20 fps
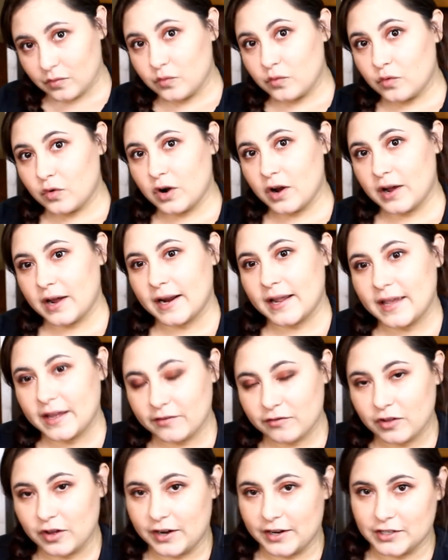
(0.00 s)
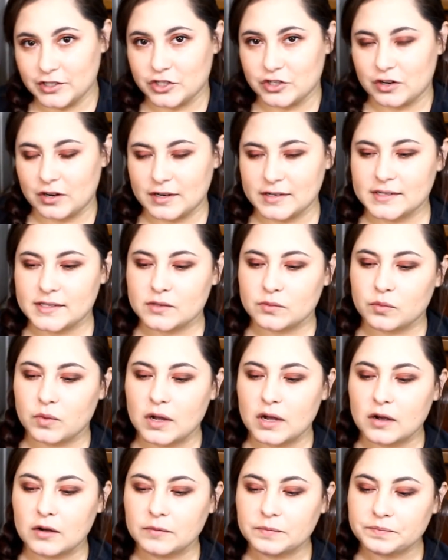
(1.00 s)
we're not going to get flood insurance.
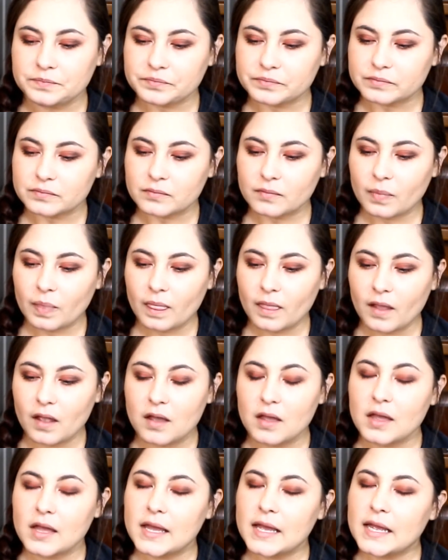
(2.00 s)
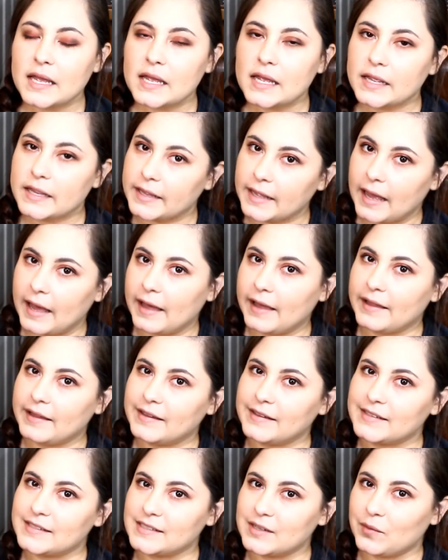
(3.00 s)
Well, yeah,
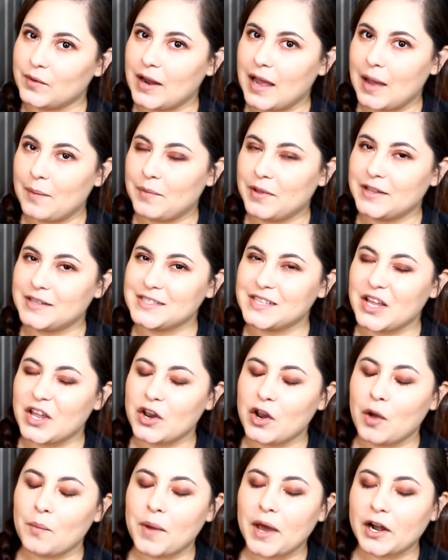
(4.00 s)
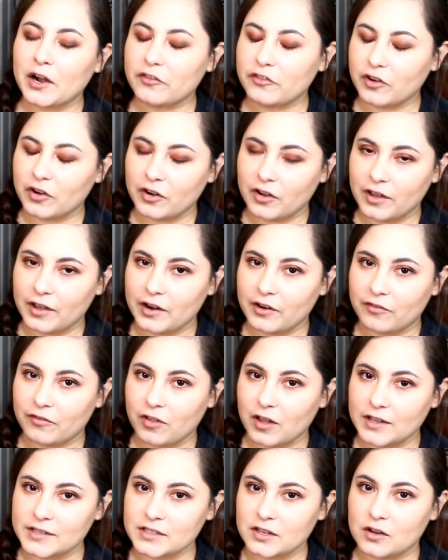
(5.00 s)
see what happens. No matter if you're in a
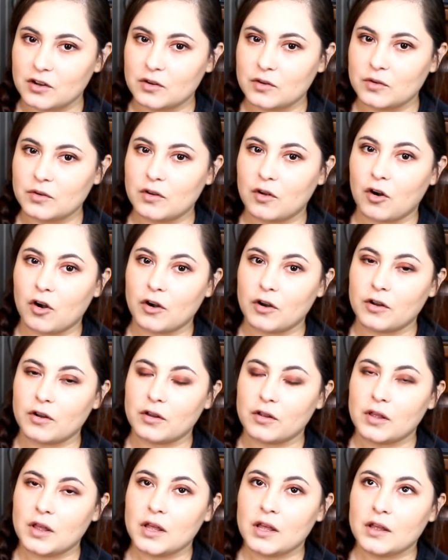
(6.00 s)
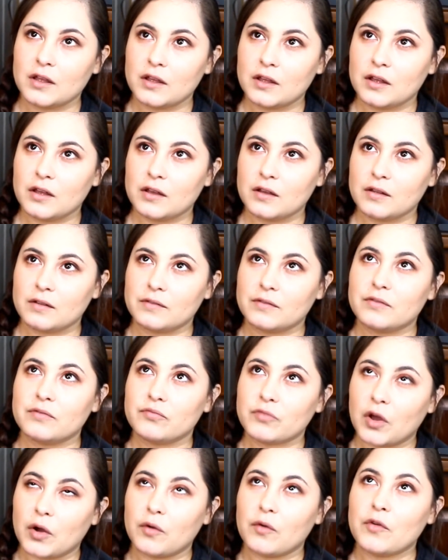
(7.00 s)
flood zone or,
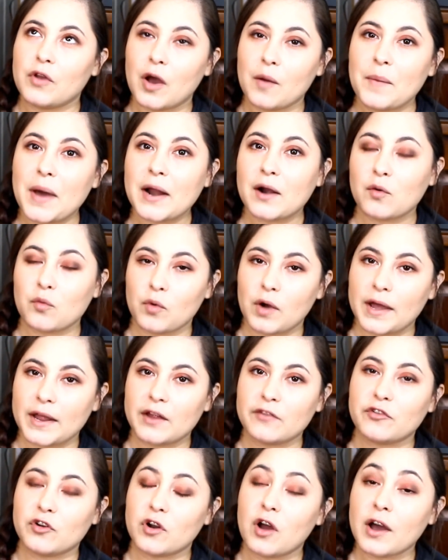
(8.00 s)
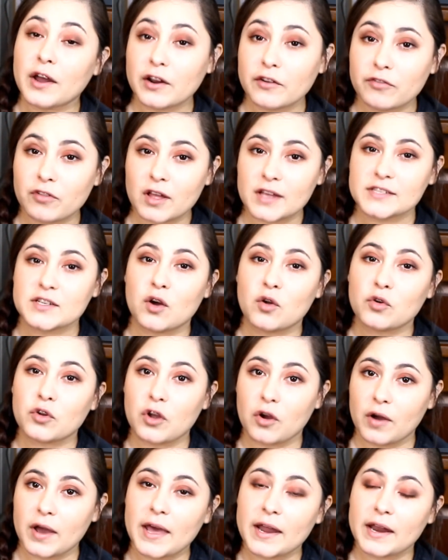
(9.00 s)
no, no matter what, if you're not in a flood zone,
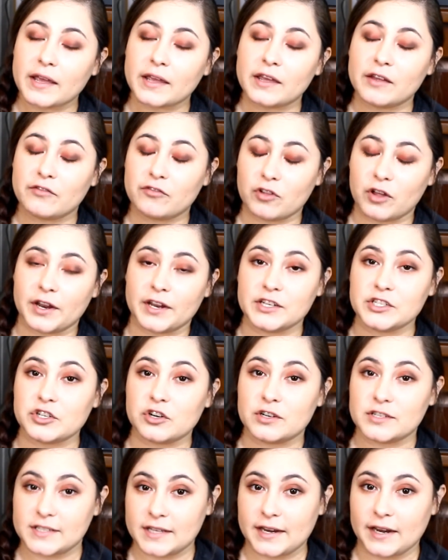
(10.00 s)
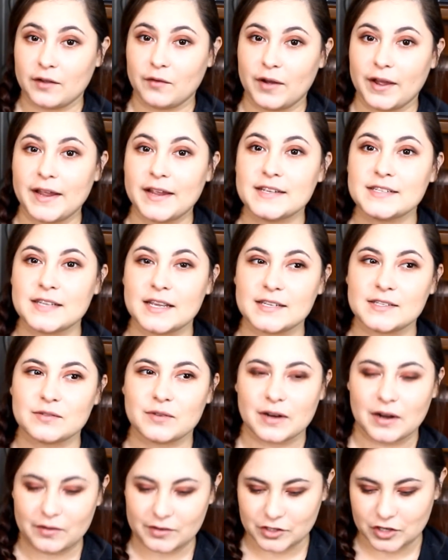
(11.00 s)
go ahead and get flood insurance anyways. That's
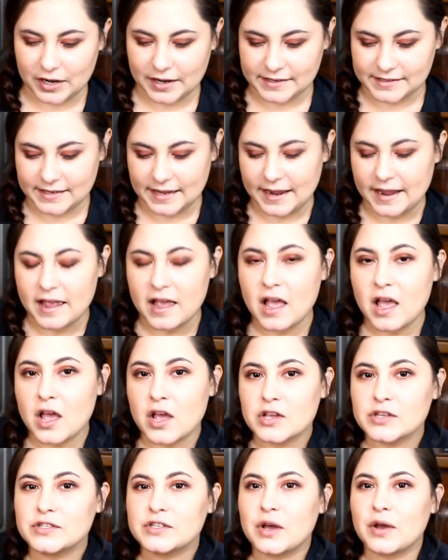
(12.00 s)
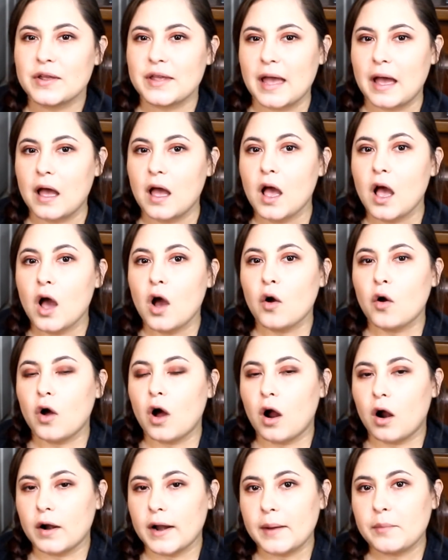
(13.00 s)
what I was trying to say. So yeah,
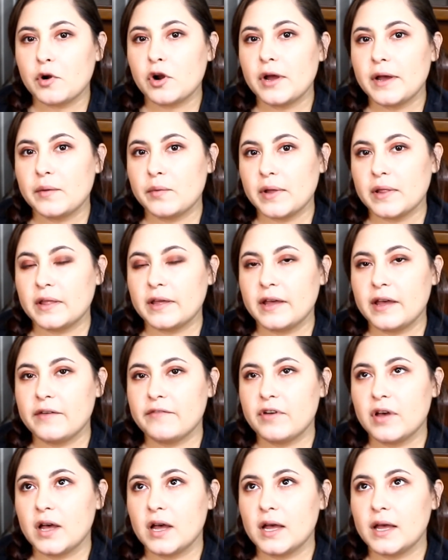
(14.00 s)
our neighborhood, we live